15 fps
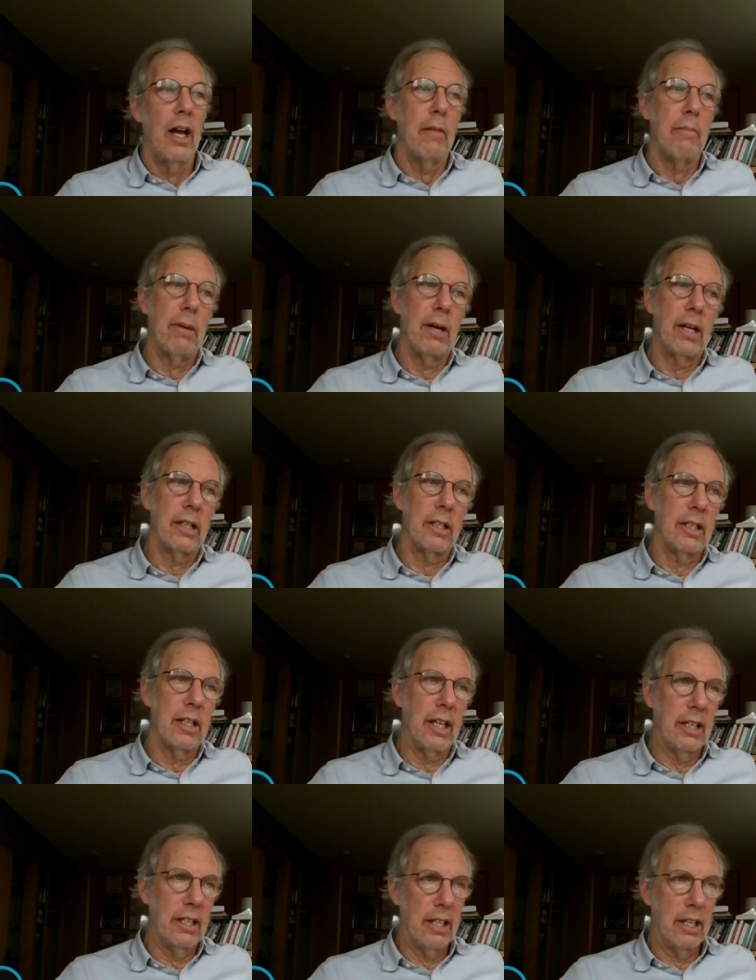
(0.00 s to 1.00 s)
but
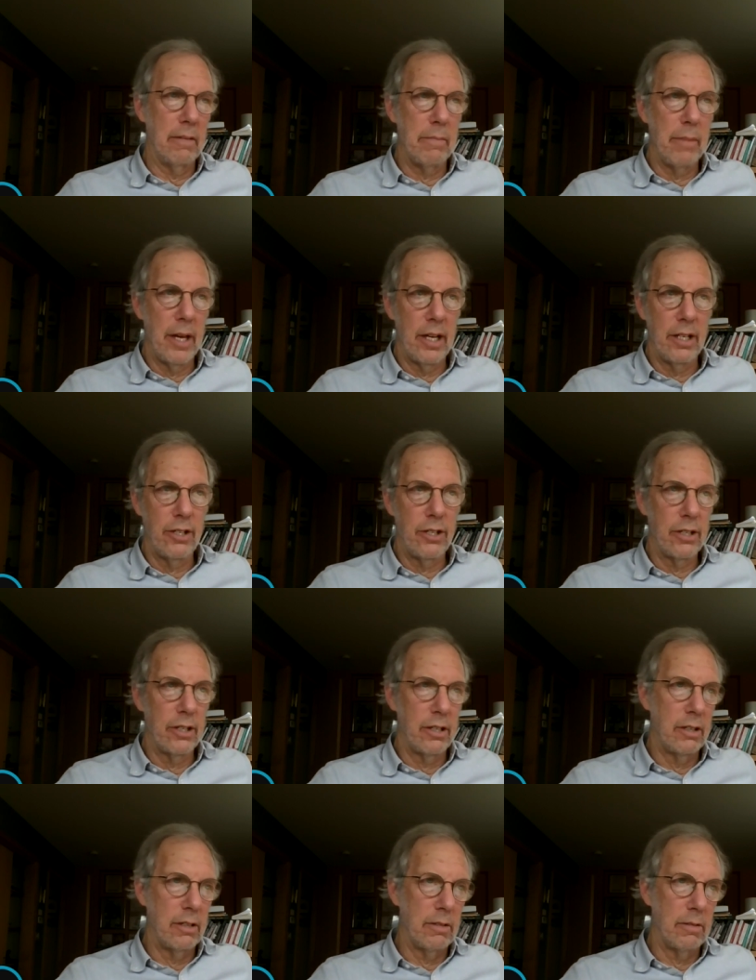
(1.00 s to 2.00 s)
they did a
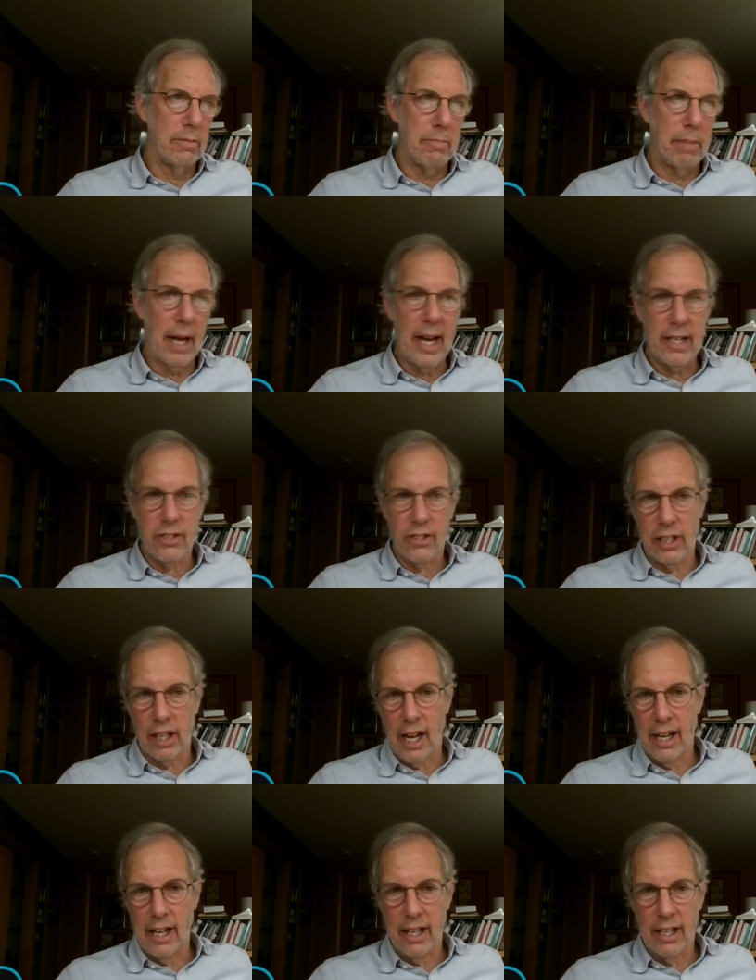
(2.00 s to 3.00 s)
major
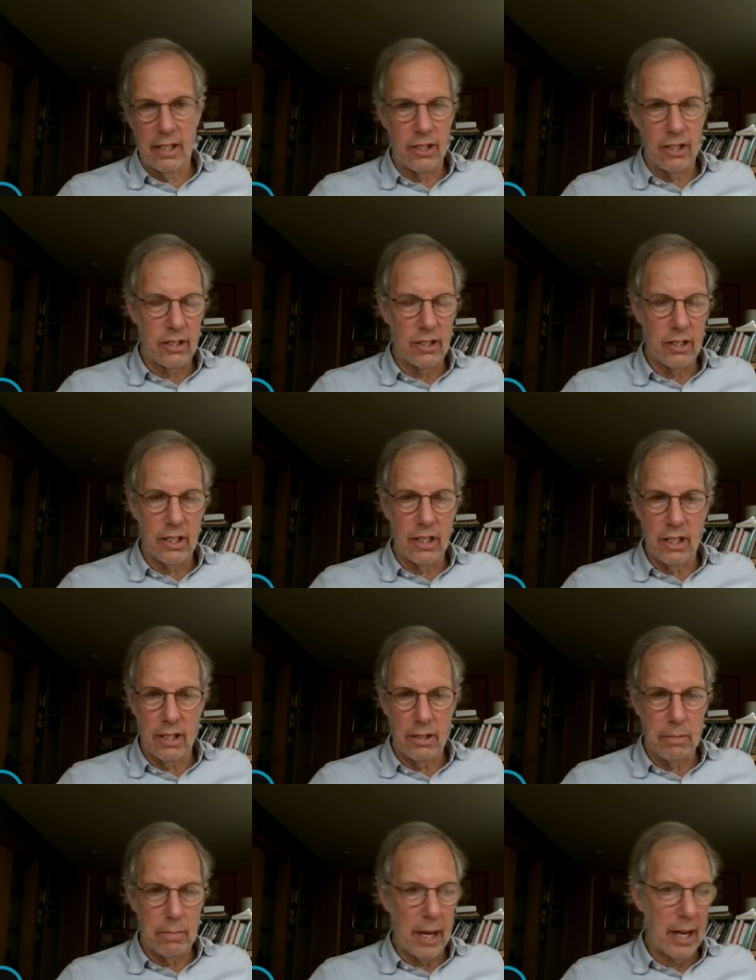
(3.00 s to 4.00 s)
backsliding just
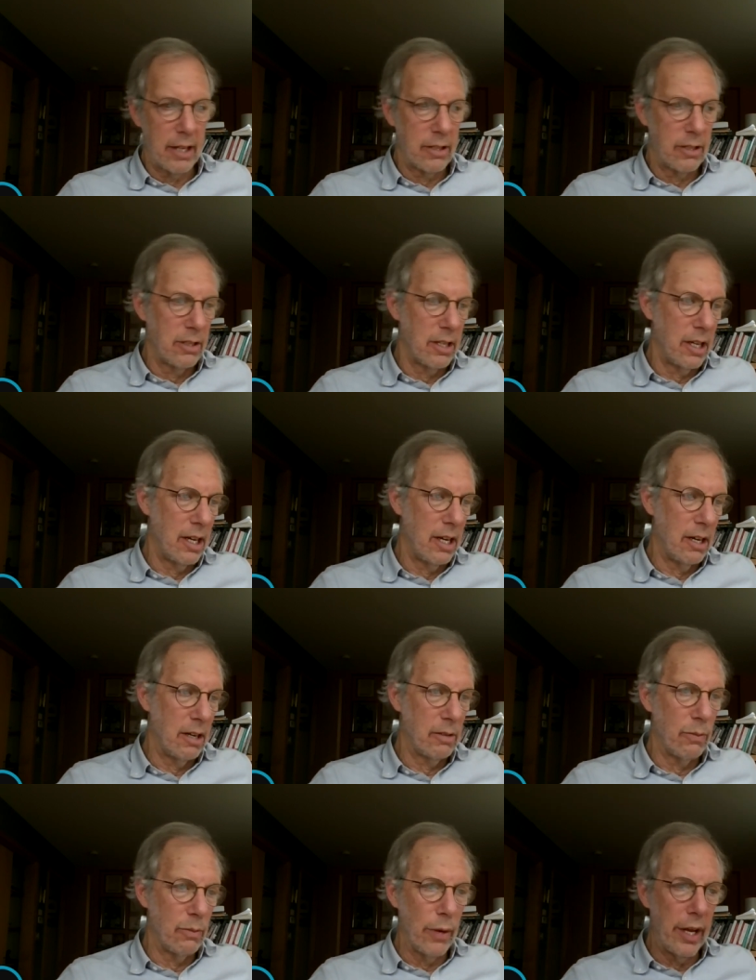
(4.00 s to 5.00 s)
this past uh,
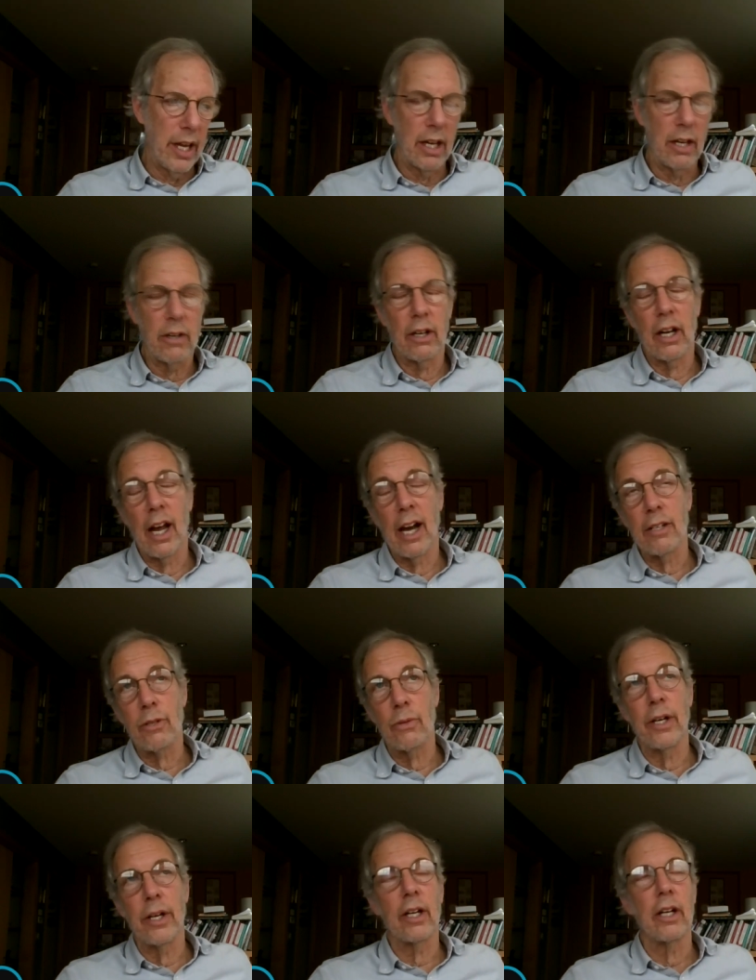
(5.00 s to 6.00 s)
week or
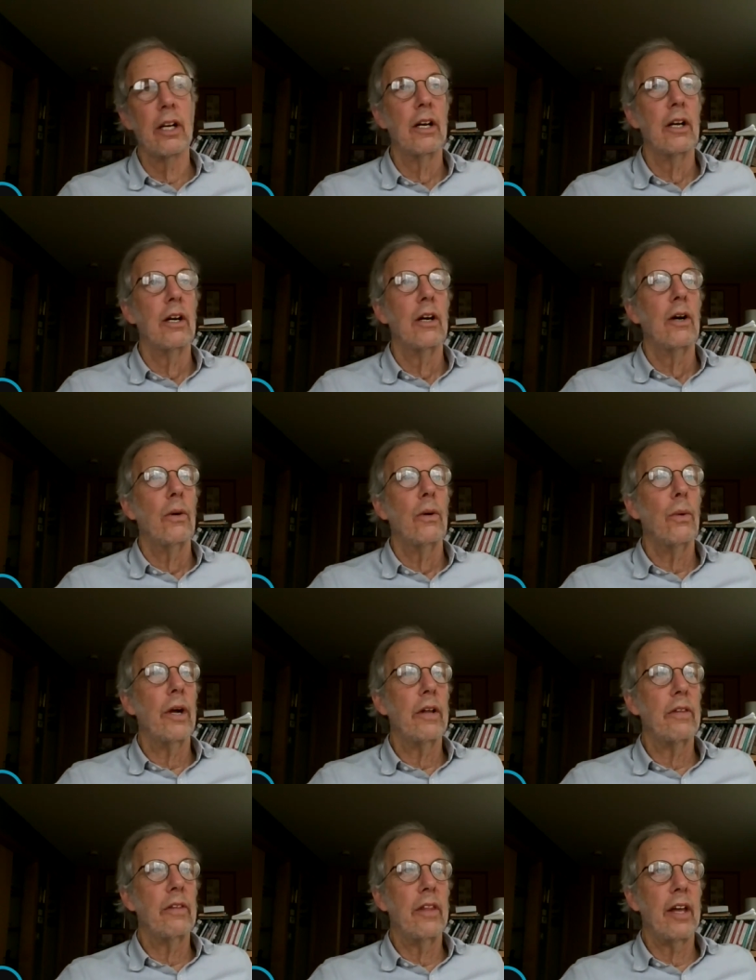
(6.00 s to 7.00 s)
last week
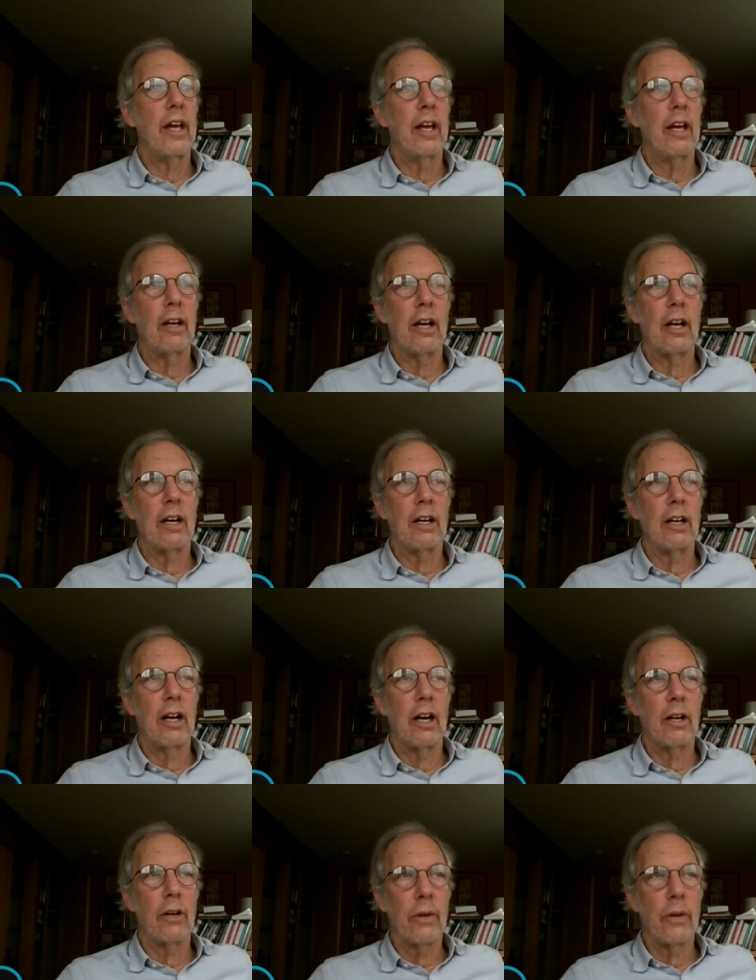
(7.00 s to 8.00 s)
when they uh,
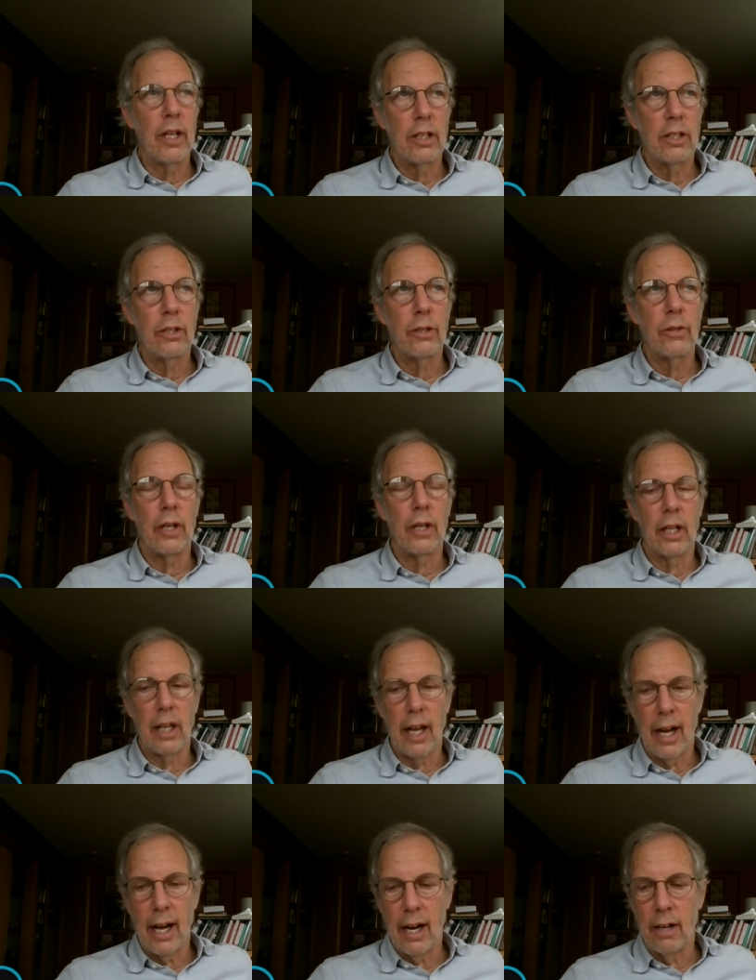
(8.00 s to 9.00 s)
agreed to
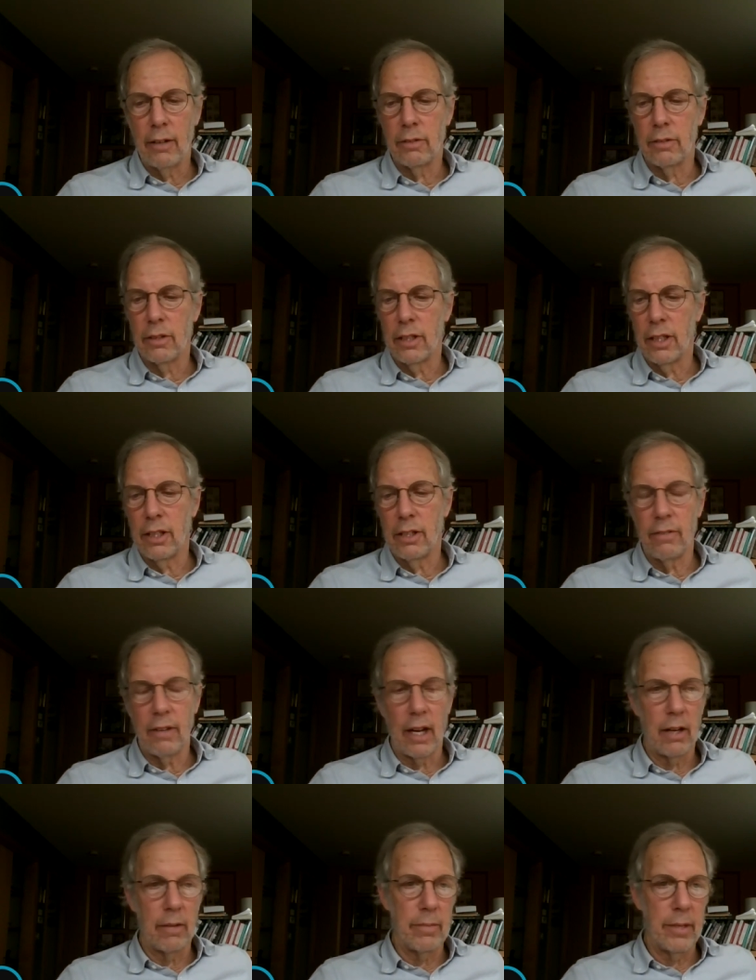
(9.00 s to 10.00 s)
allow the
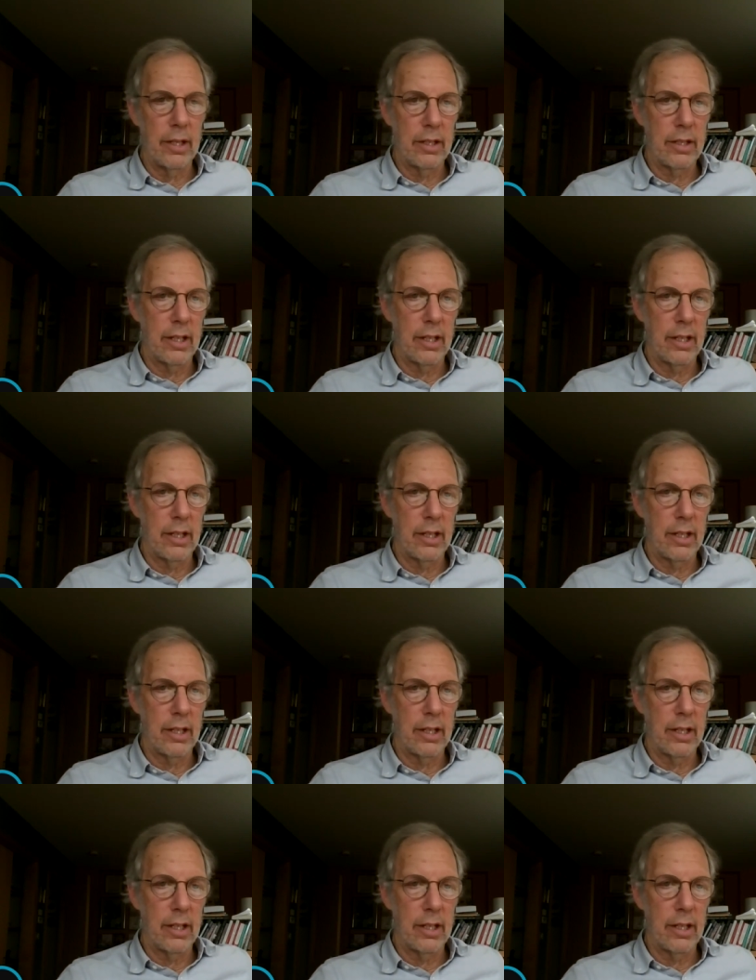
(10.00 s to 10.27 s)
development